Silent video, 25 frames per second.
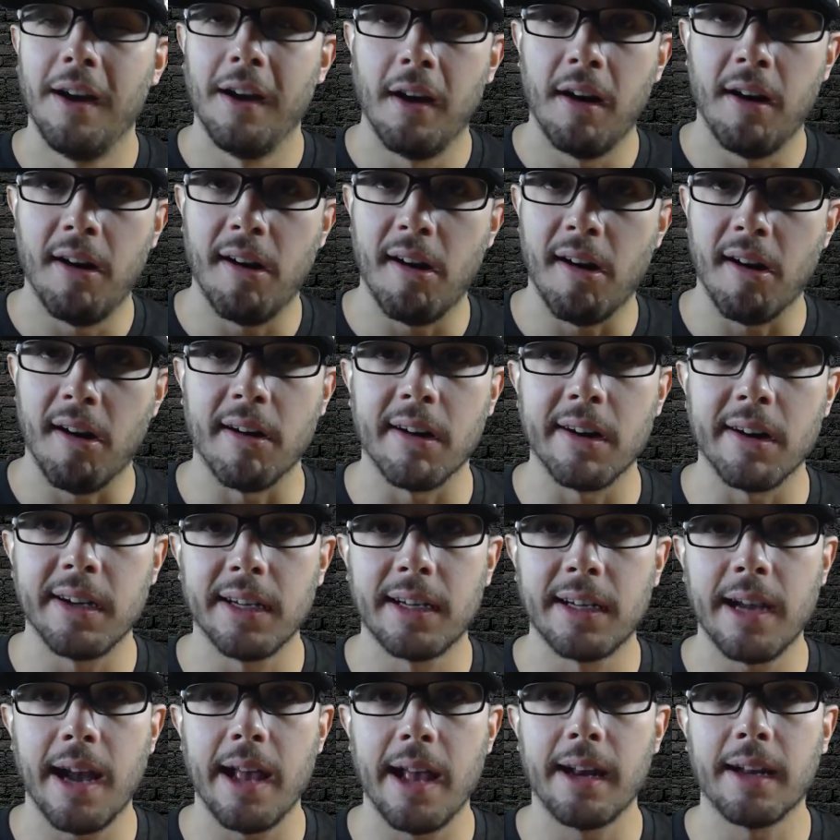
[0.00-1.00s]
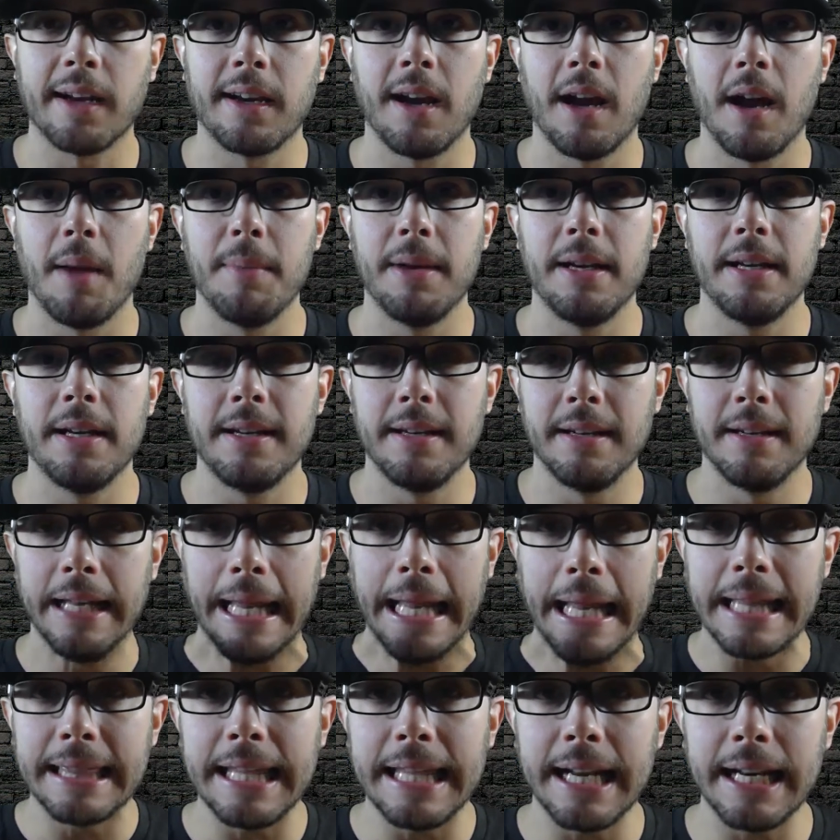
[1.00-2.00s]
Hard to kind of come and
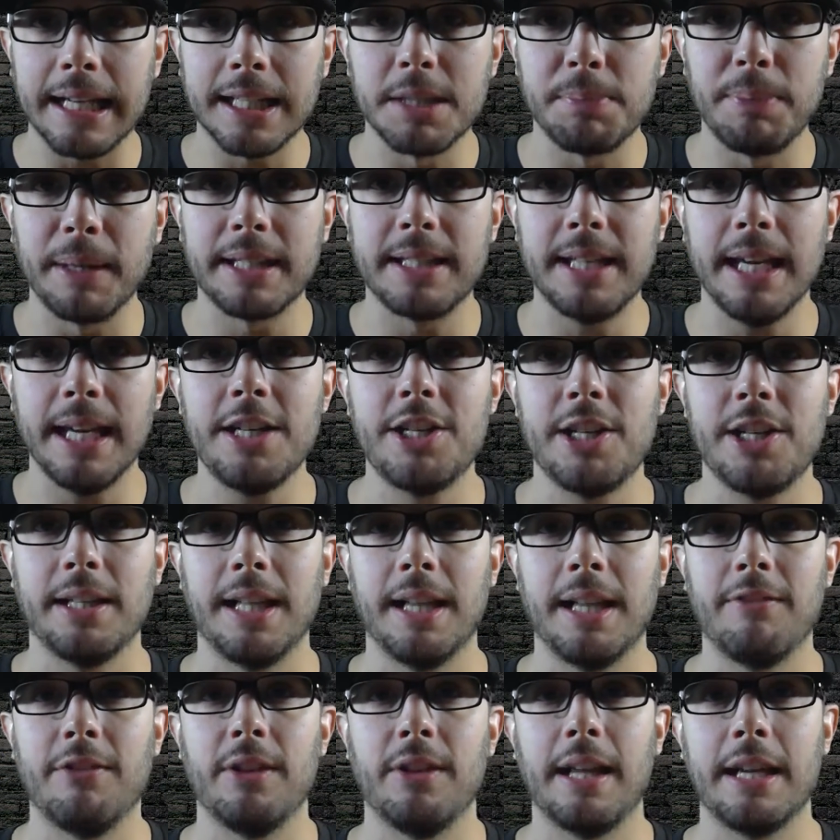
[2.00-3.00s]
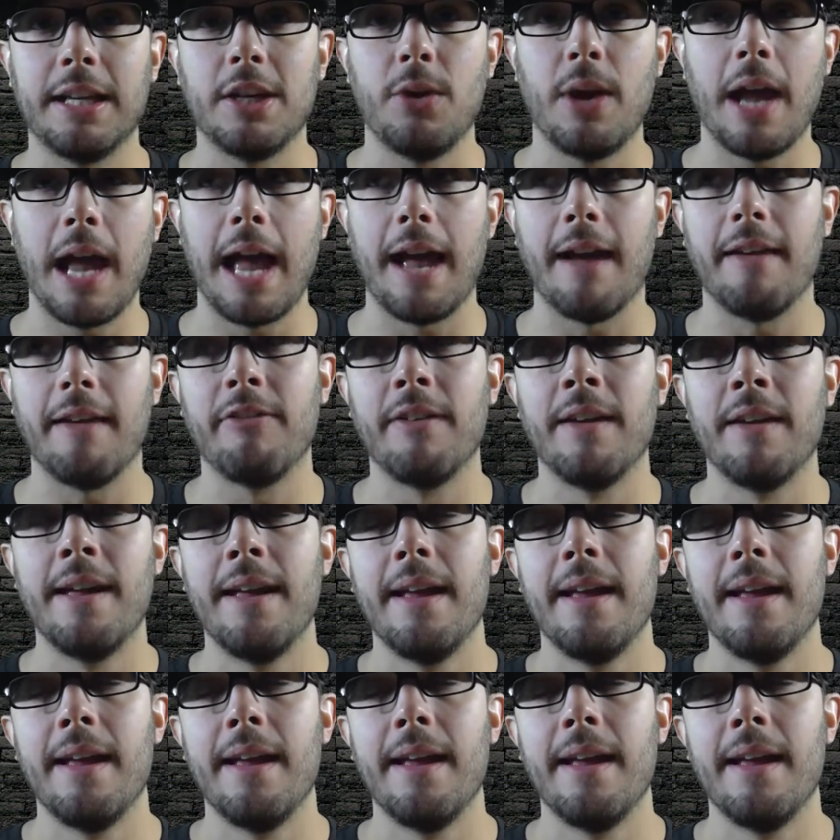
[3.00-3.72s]
hit that expectation level that you have.